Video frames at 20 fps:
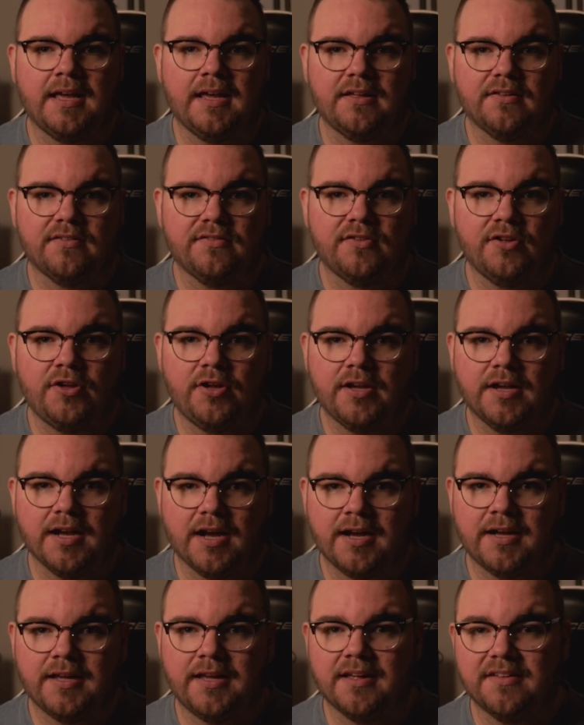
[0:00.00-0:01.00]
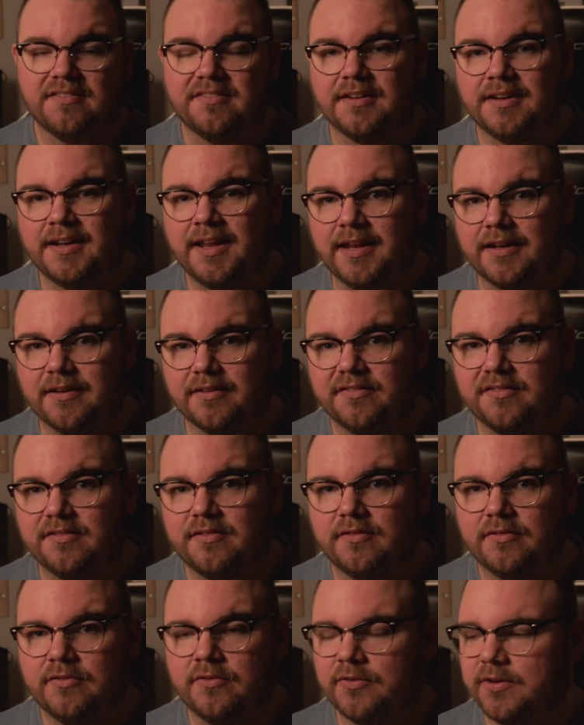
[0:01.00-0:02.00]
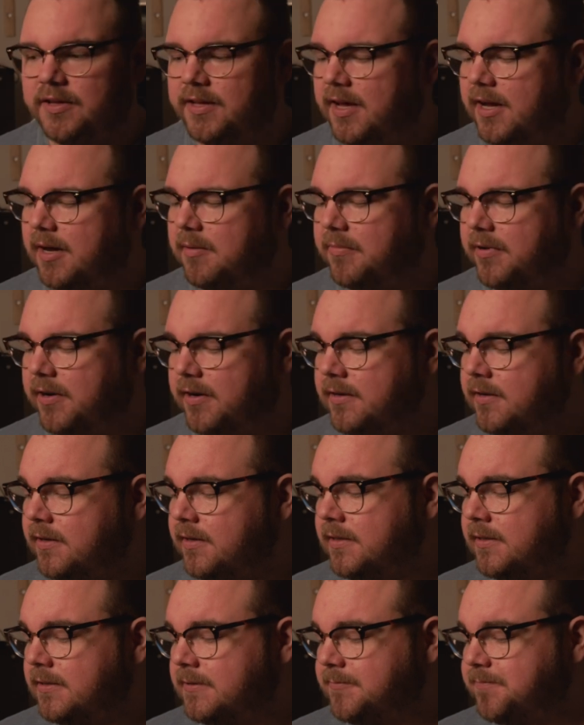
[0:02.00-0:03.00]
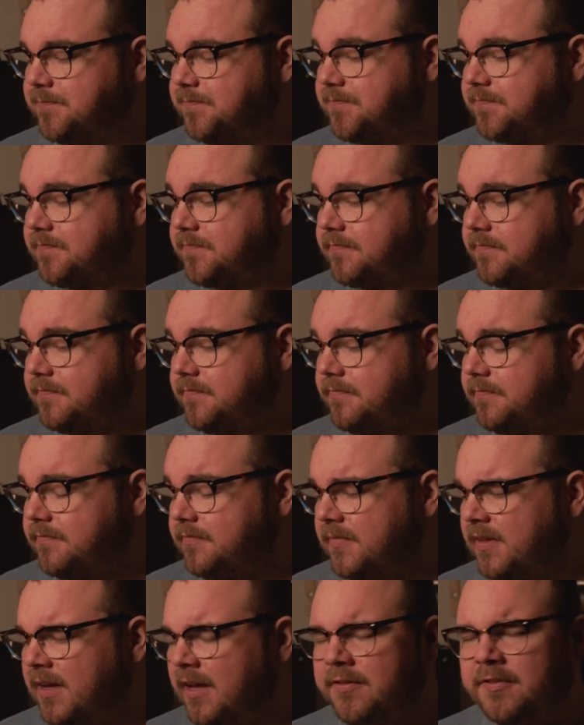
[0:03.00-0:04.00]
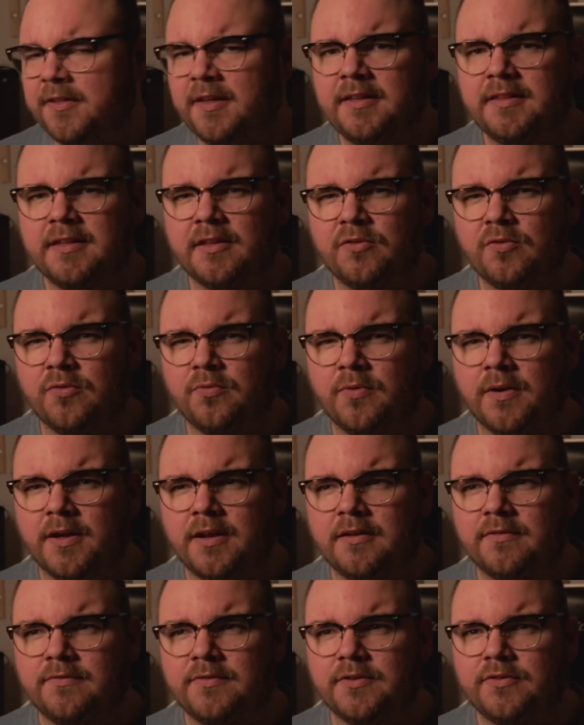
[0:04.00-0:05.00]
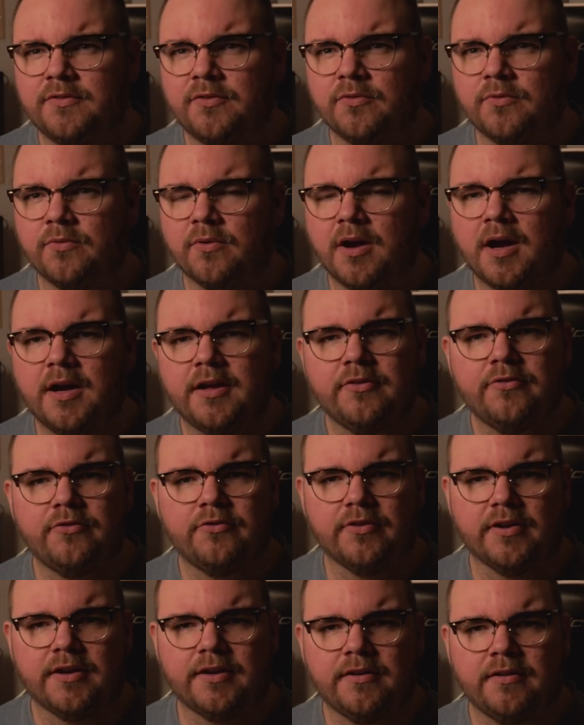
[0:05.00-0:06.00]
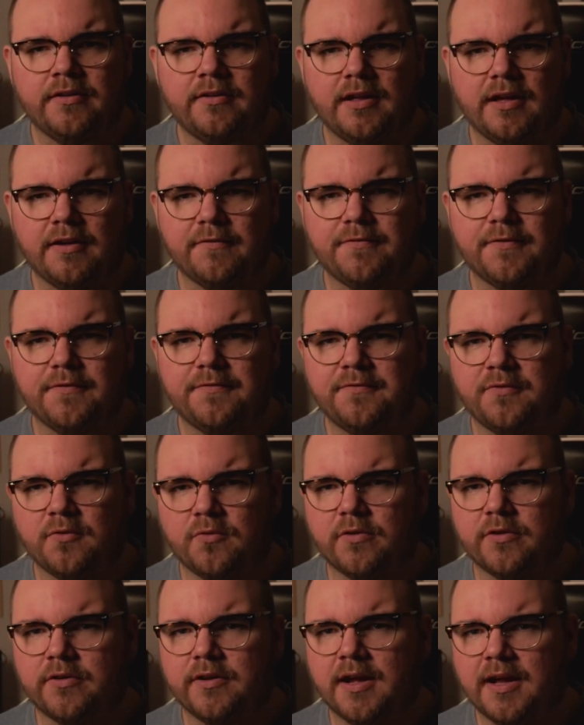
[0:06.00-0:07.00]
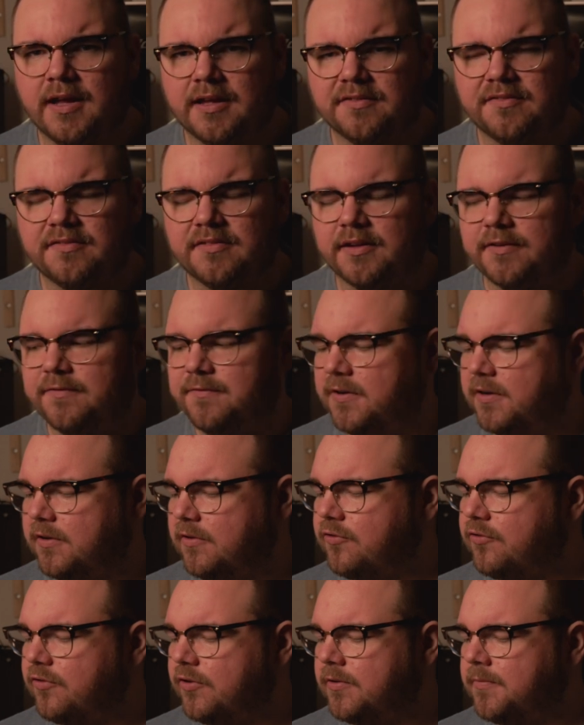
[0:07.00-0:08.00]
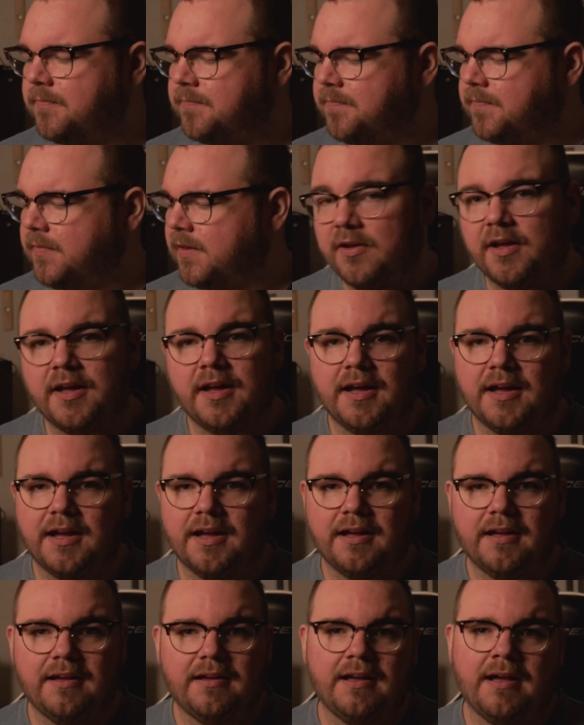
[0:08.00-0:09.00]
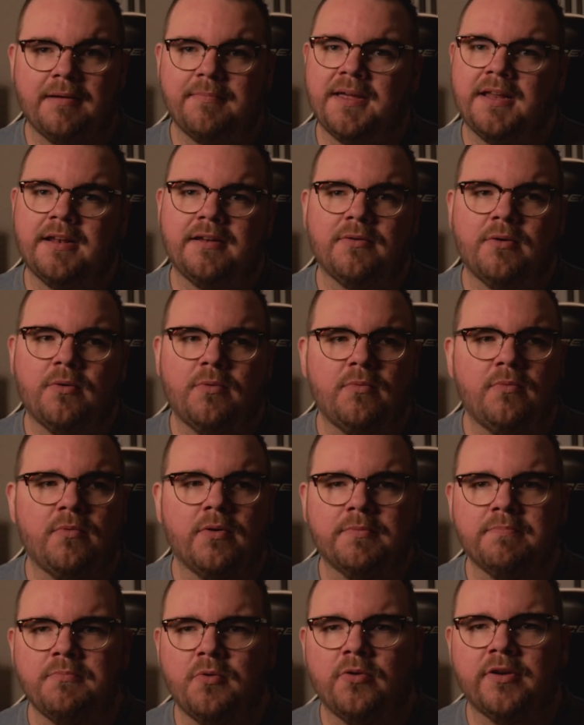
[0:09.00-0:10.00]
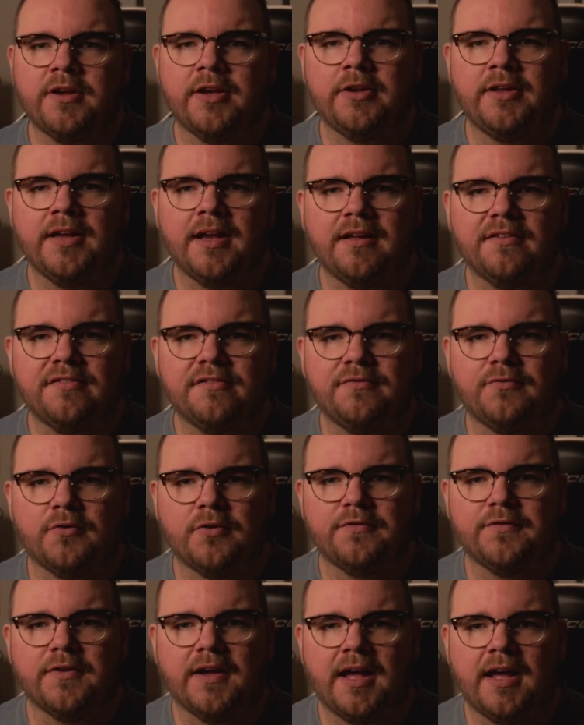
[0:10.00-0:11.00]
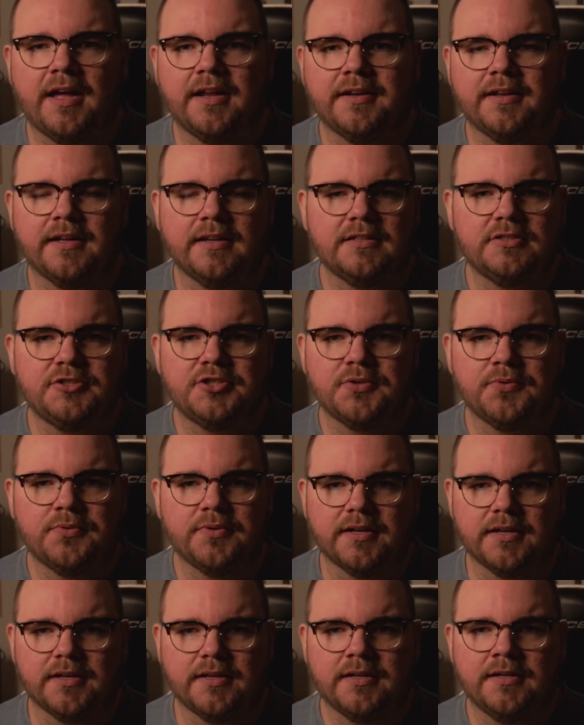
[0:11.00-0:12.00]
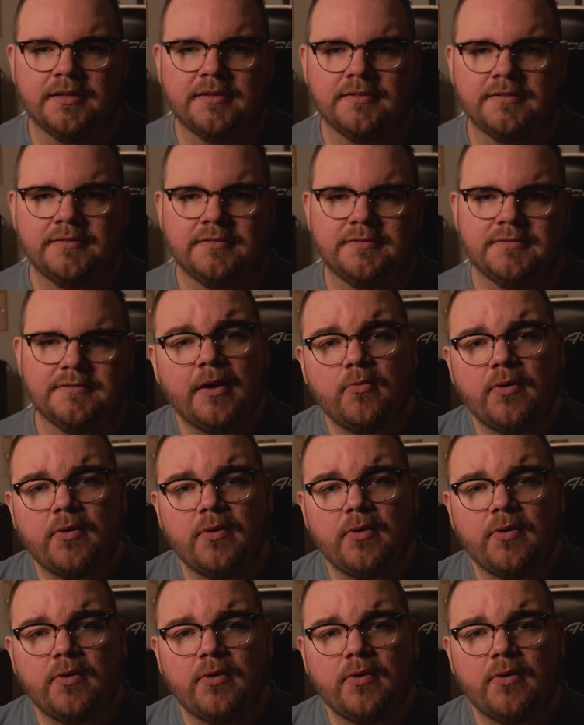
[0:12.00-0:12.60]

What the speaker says: a Sync IS lens to the camera. I think the 12-100 f4 has that function. So, I mean, what more can you ask for handheld shooting? And